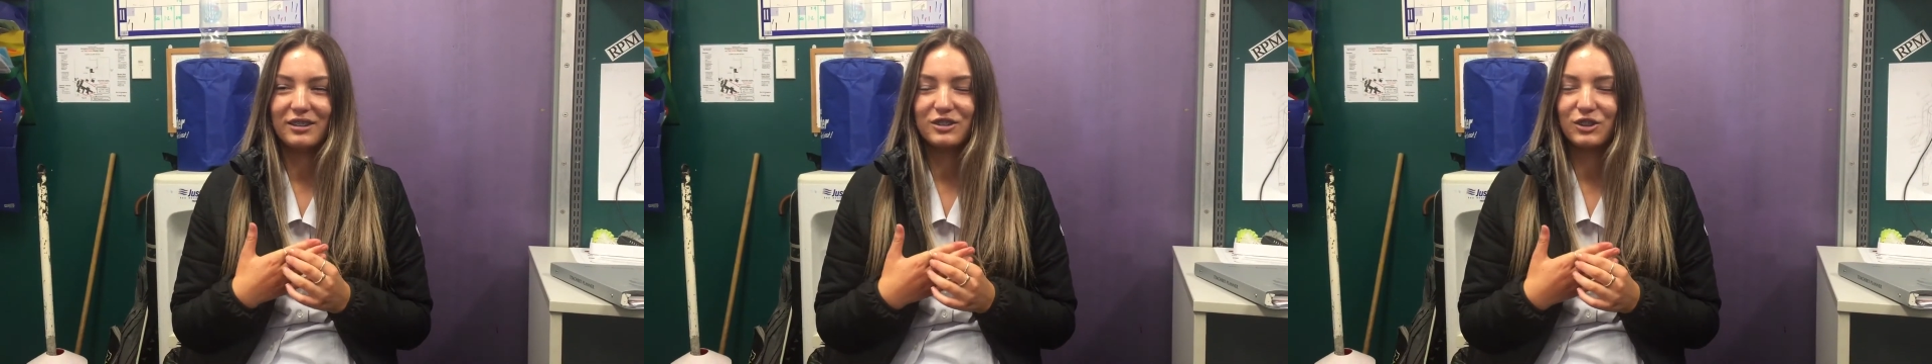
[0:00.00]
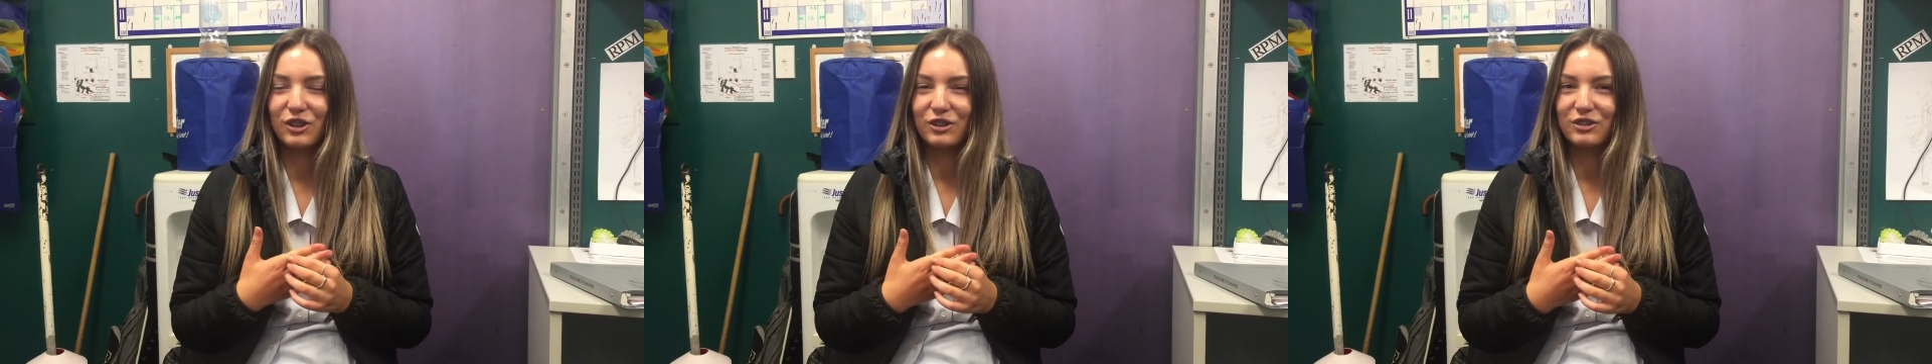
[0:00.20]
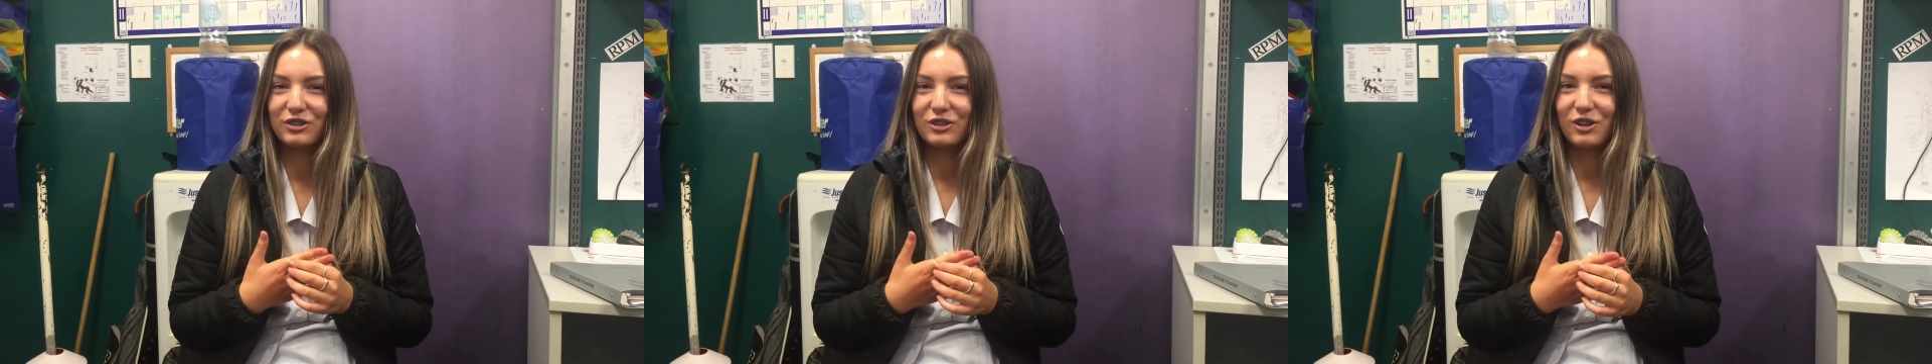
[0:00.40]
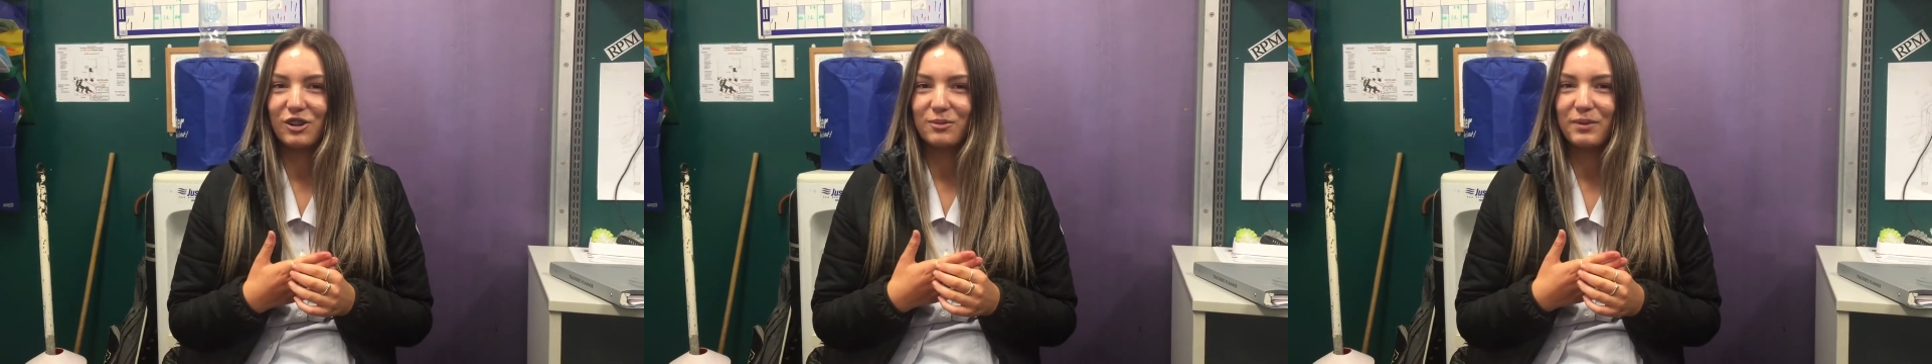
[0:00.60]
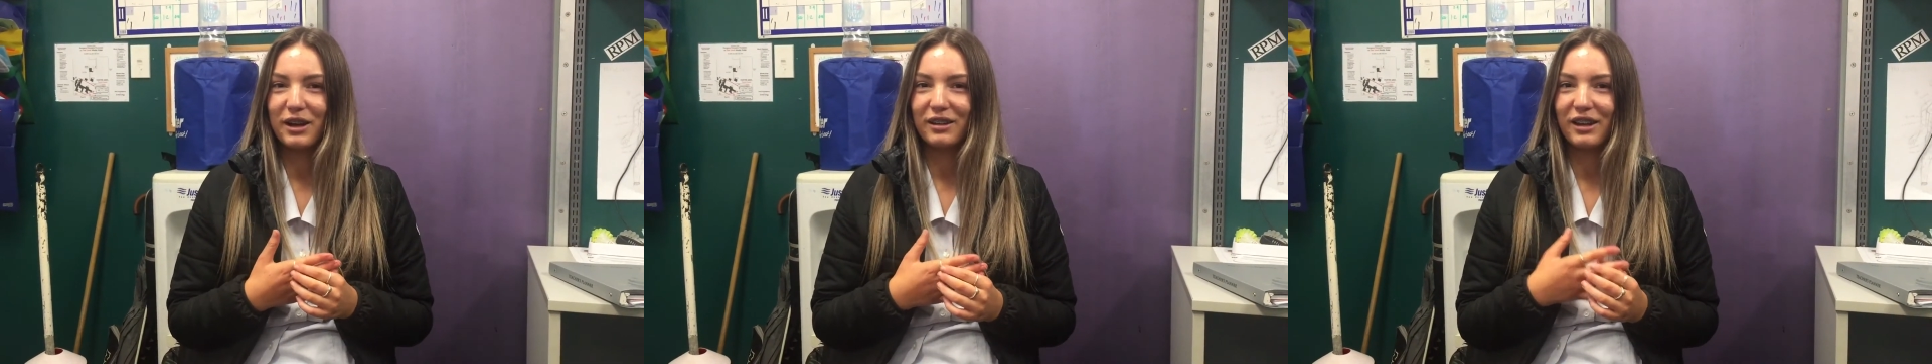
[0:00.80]
it's good to know
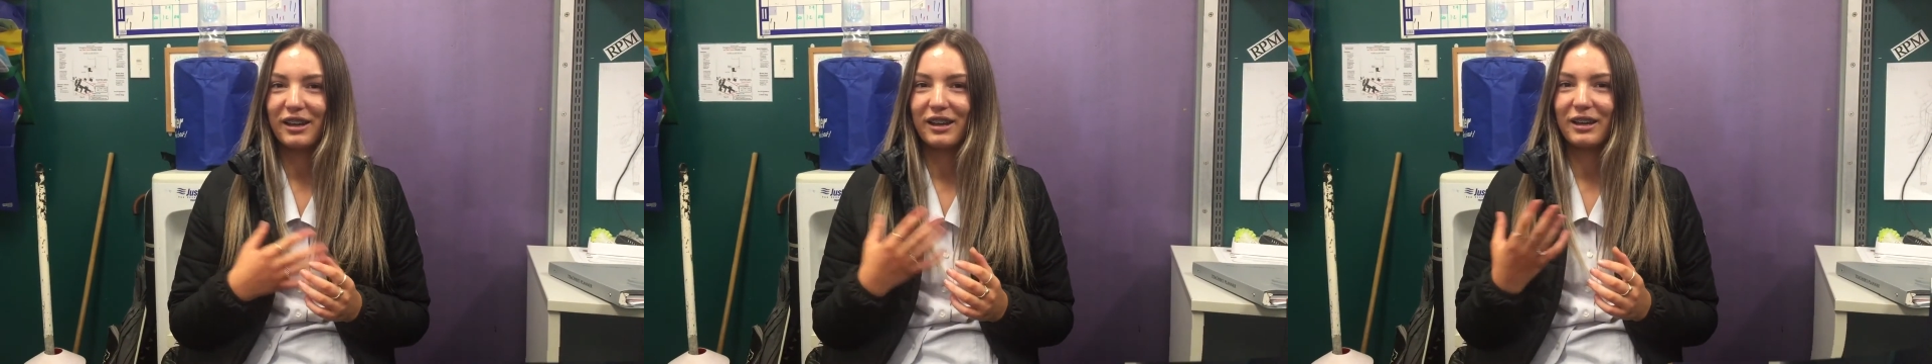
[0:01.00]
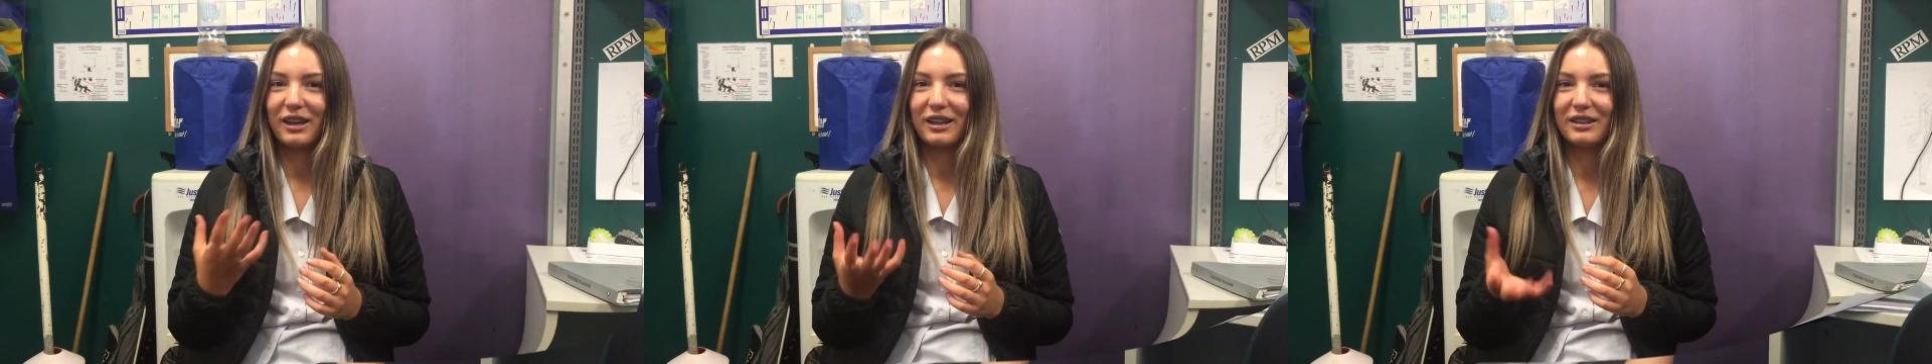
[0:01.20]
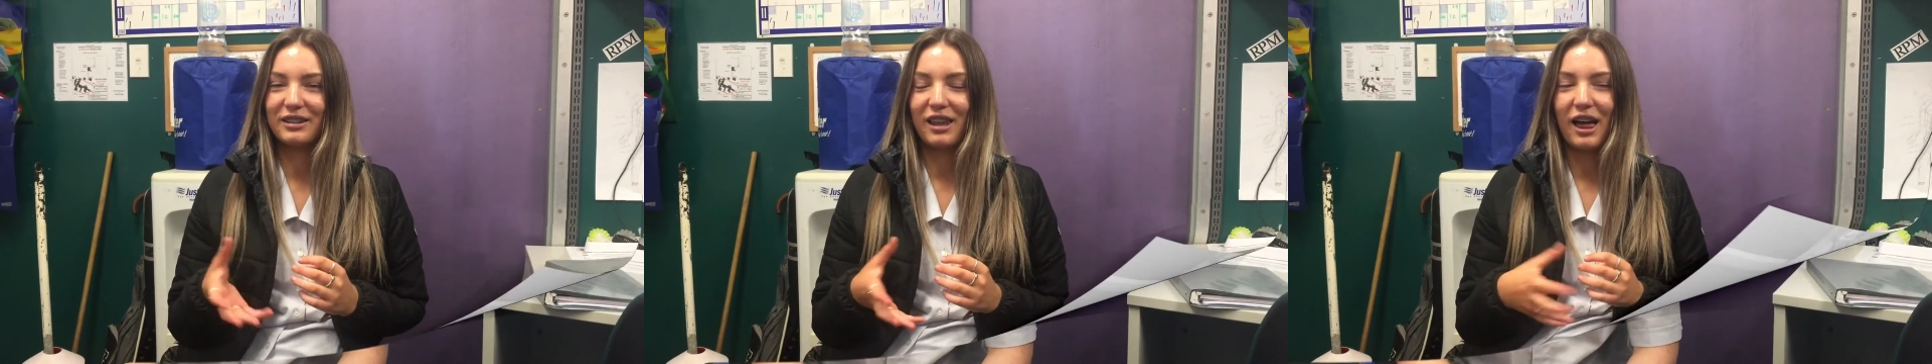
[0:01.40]
about like in